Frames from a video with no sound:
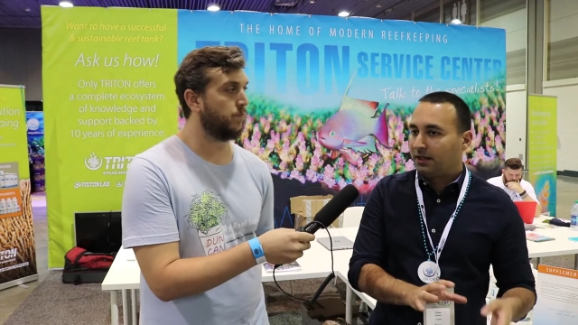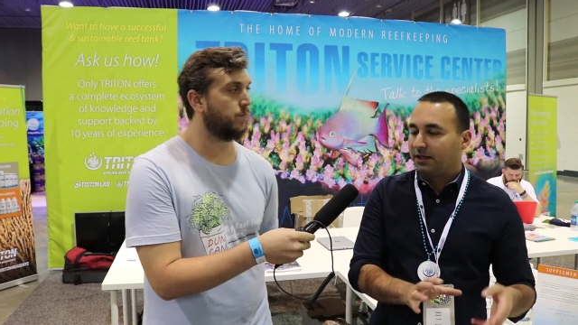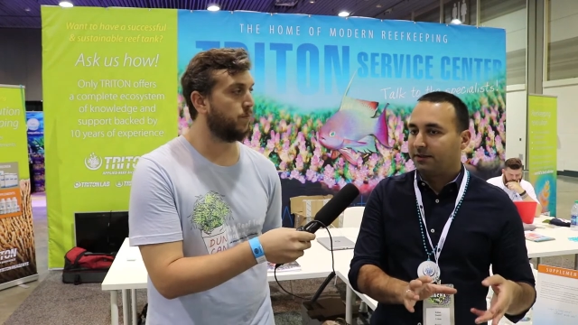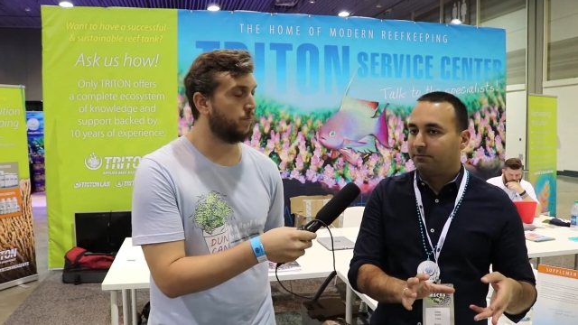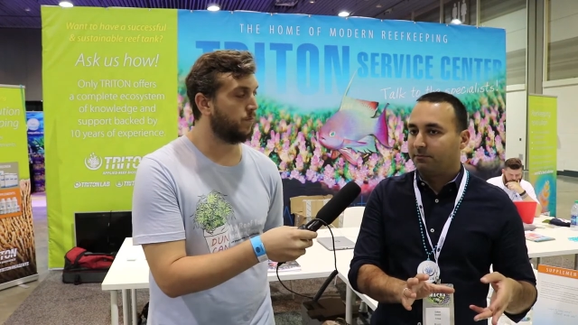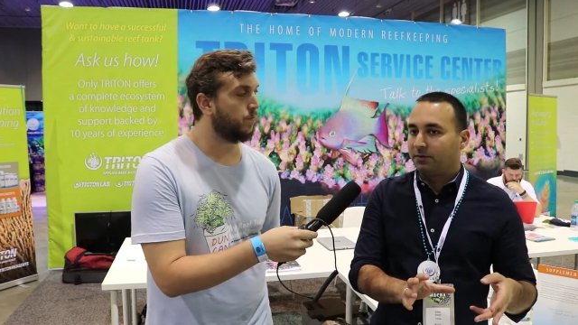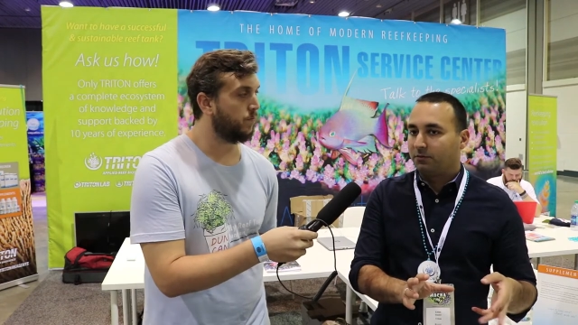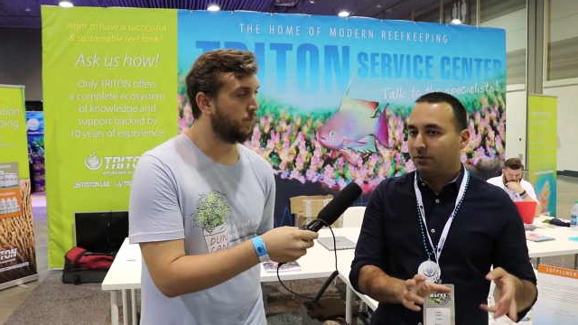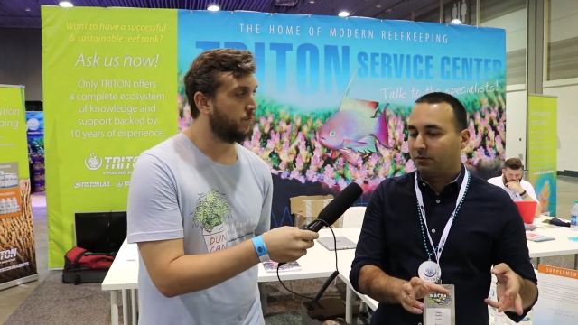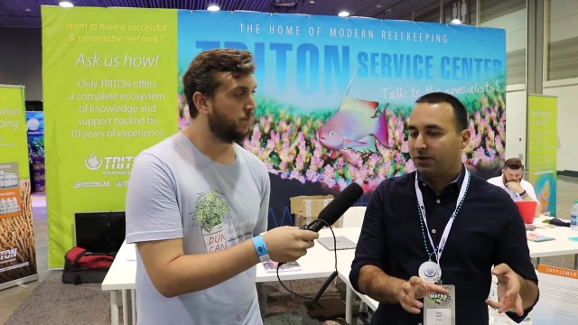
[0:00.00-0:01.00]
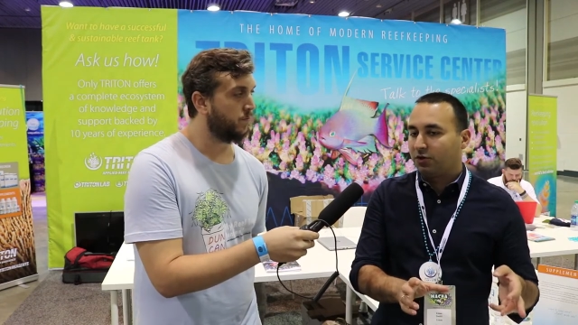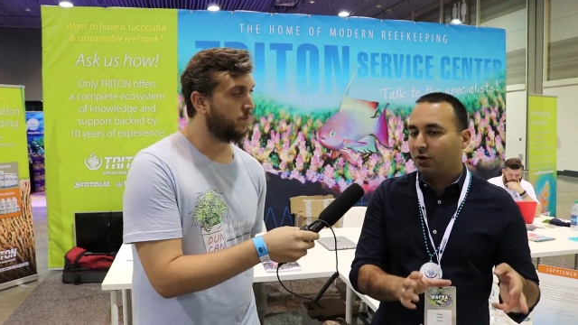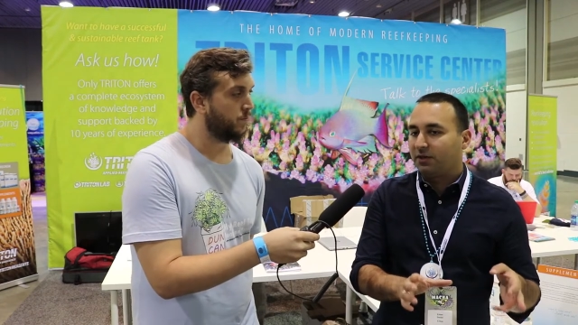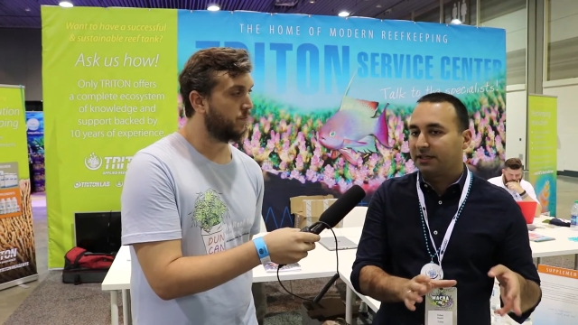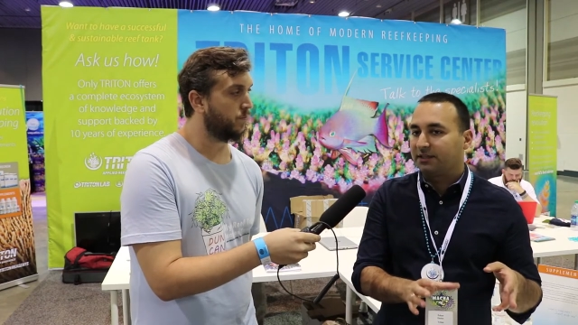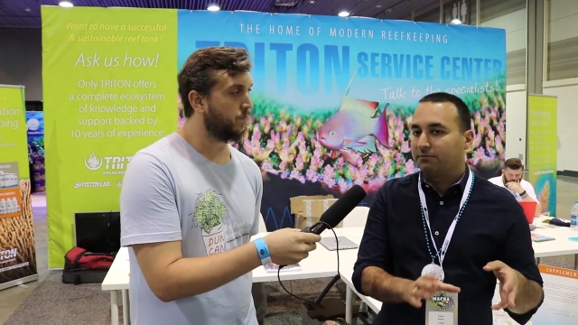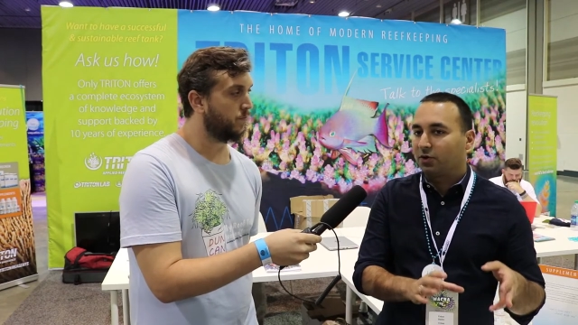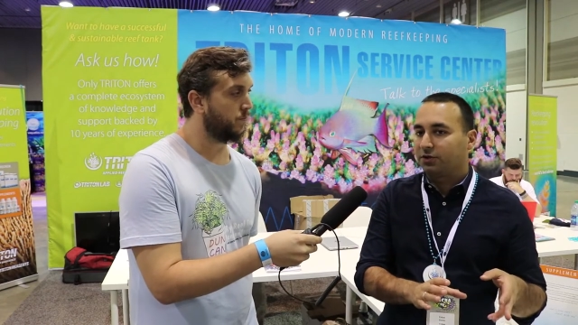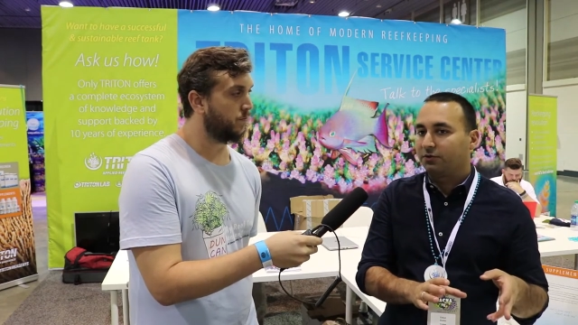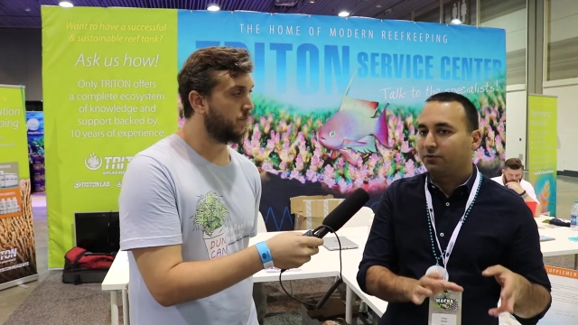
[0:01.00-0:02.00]
Speaker 1: And the, we call that the
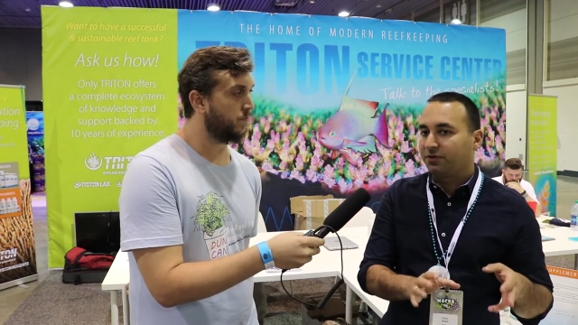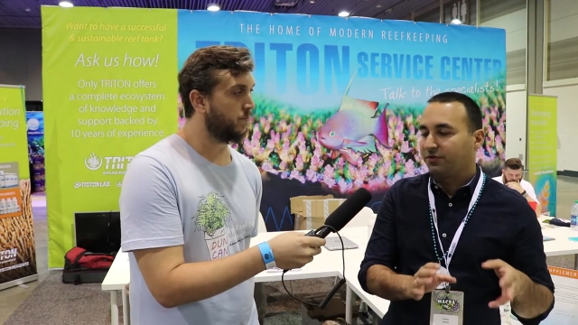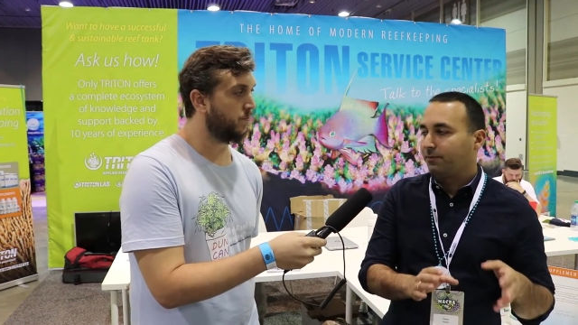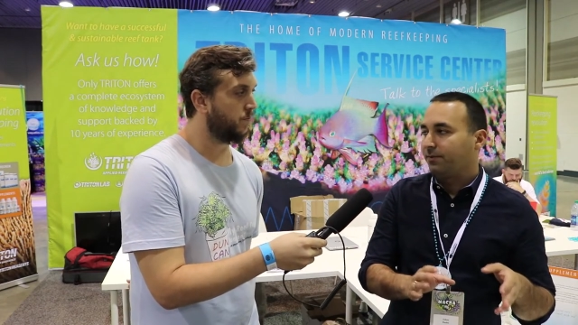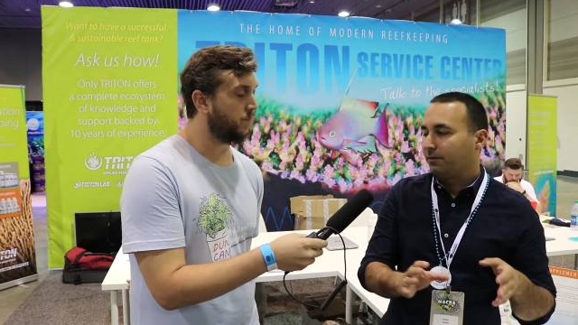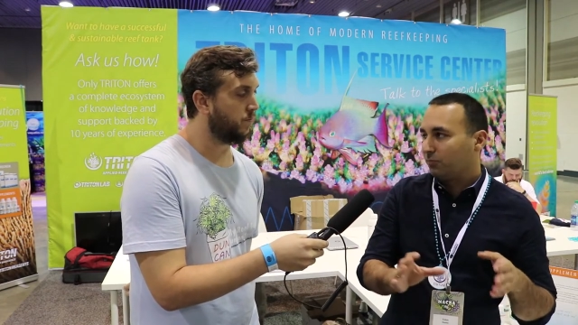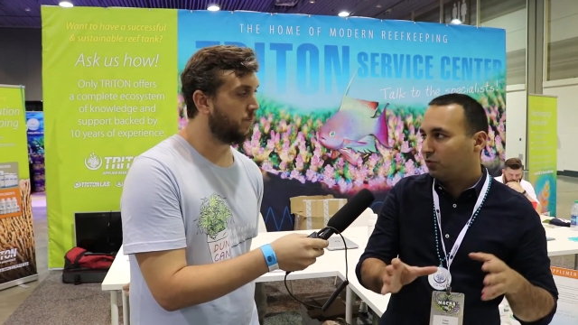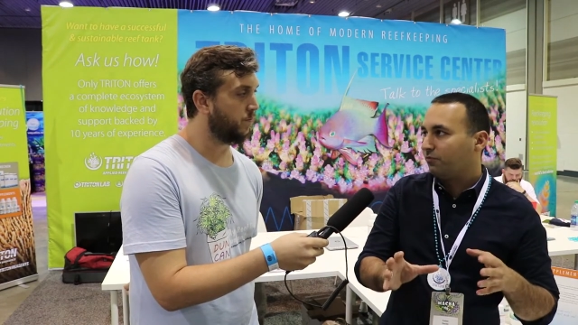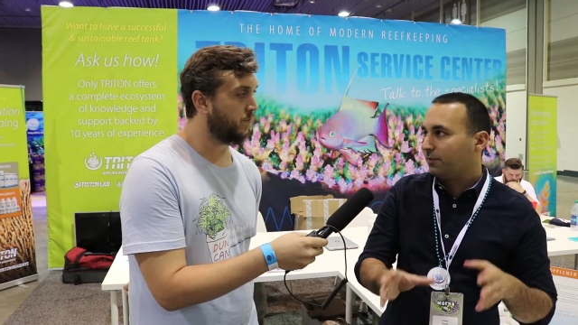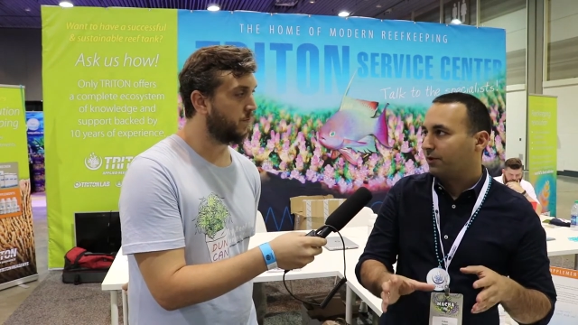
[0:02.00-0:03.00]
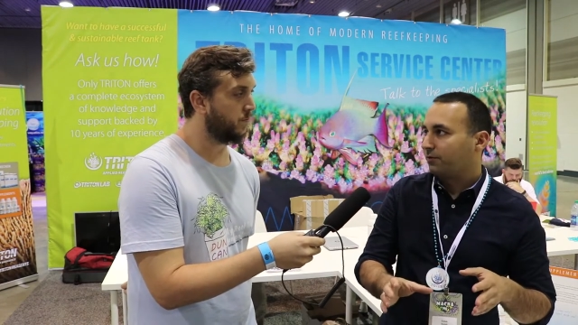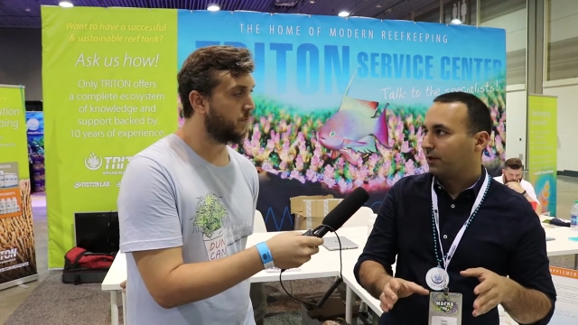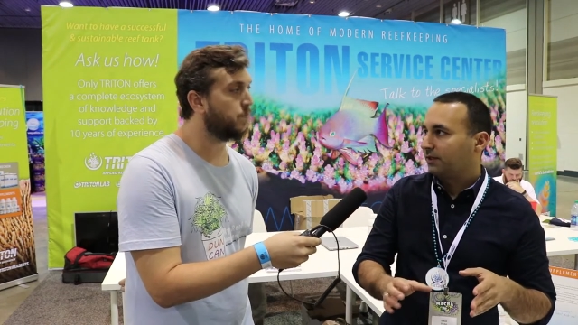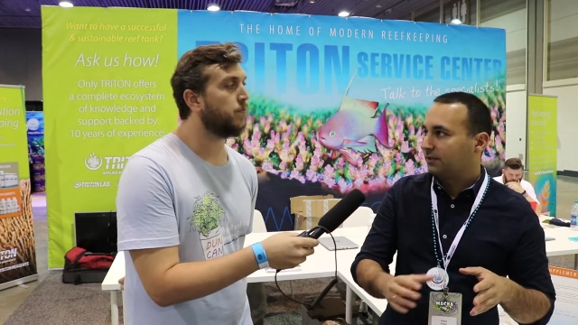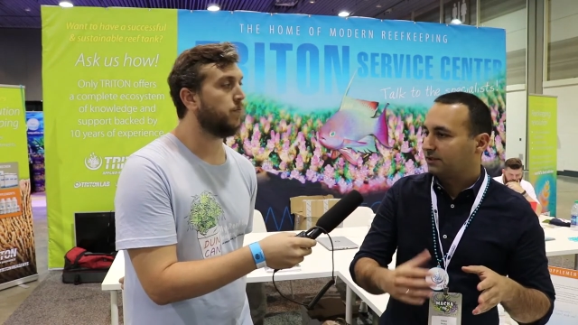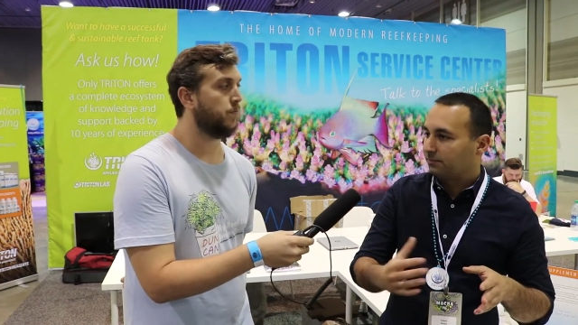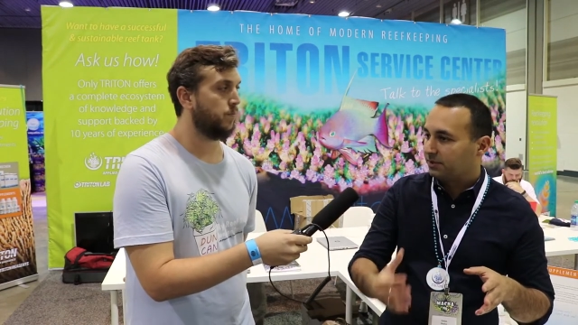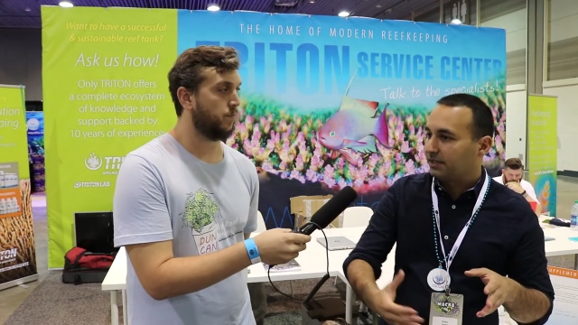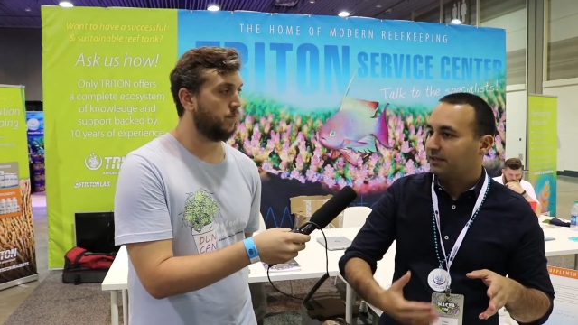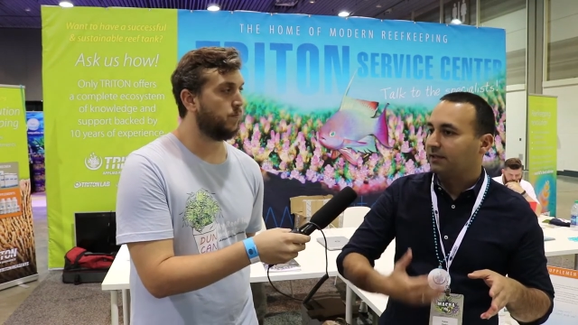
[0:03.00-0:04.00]
modern reef keeping movement, right? It's
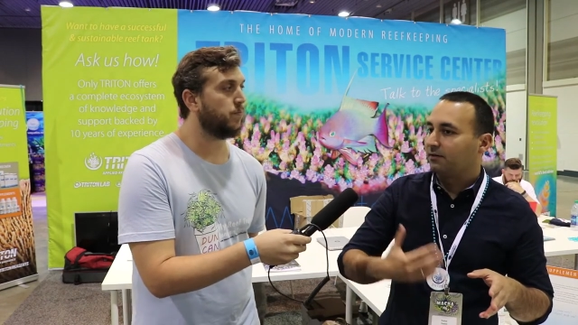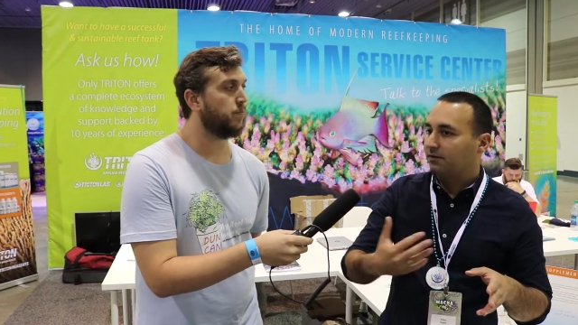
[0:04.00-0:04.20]
something that